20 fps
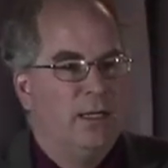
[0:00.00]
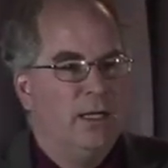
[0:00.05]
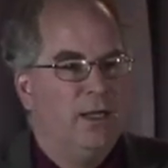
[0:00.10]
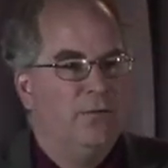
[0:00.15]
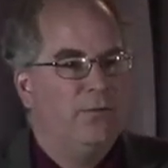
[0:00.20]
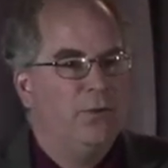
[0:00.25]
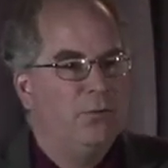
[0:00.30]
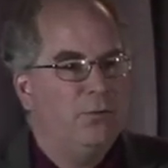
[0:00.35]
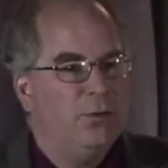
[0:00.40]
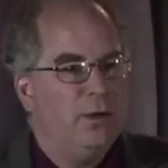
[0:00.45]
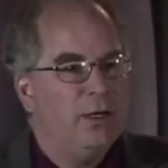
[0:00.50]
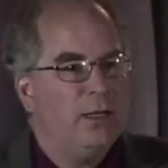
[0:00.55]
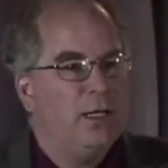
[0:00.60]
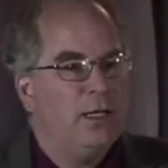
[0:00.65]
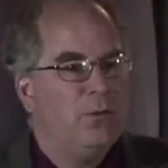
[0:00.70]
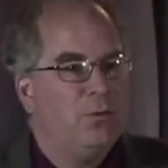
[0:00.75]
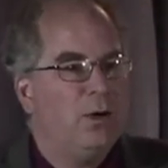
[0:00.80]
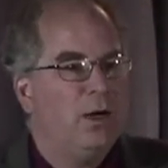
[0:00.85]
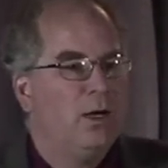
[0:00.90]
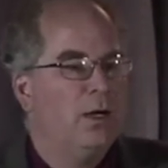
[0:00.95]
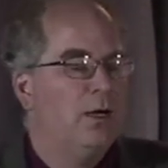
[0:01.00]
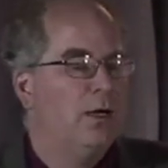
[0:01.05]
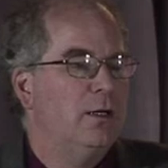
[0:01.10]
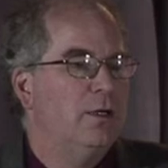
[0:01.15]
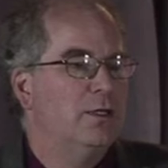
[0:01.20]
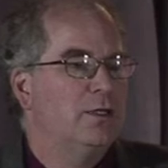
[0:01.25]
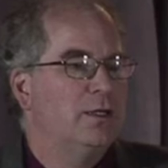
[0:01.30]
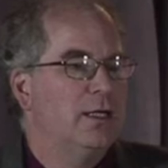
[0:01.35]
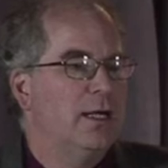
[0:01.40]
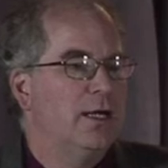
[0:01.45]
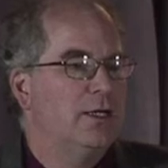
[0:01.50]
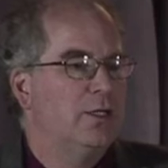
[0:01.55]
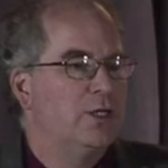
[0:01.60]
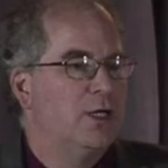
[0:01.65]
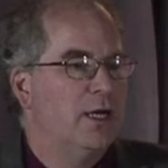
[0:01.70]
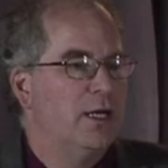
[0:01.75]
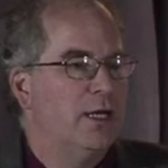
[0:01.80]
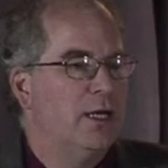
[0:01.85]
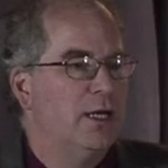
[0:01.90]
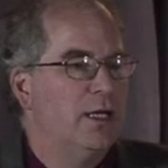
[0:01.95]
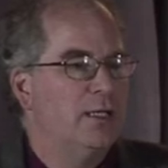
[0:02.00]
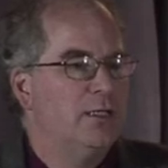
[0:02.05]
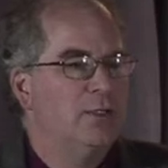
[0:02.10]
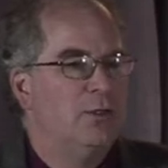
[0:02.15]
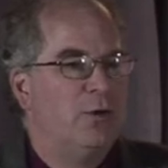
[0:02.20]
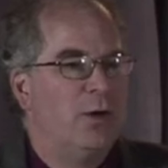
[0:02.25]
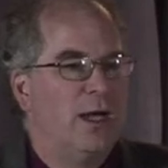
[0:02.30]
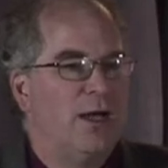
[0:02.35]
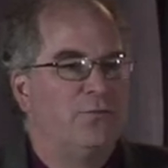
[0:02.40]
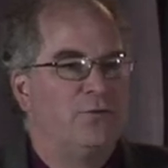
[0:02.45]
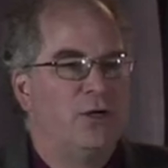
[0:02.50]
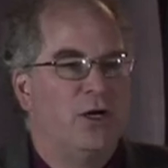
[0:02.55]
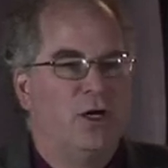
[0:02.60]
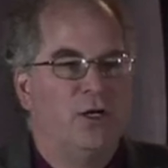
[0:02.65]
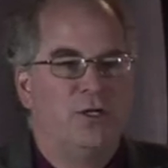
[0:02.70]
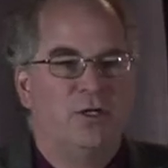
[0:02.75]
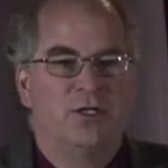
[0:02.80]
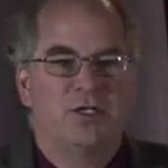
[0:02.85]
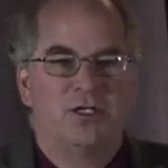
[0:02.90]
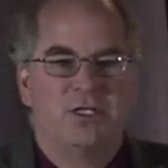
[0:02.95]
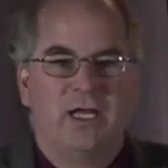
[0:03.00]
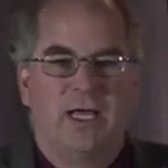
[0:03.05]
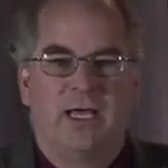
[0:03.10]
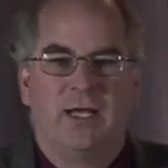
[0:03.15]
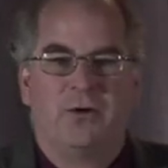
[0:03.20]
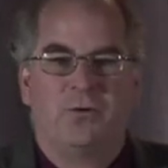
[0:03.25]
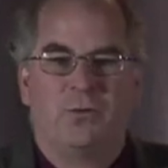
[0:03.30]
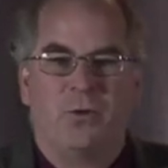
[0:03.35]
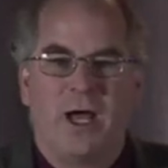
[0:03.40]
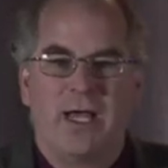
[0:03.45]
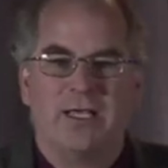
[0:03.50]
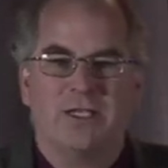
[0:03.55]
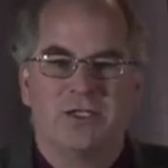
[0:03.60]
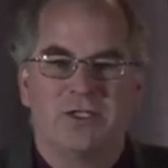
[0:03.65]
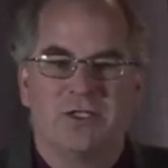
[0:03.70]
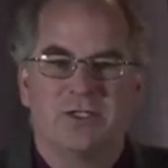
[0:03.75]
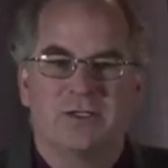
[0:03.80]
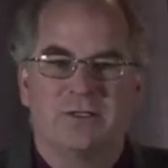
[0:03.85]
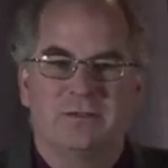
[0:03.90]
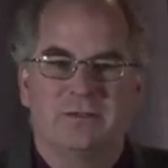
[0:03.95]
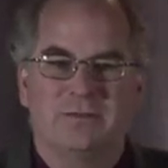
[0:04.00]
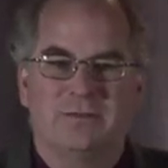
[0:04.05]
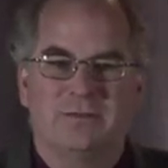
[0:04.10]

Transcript: if you really want to understand Chinese, you have to understand rice.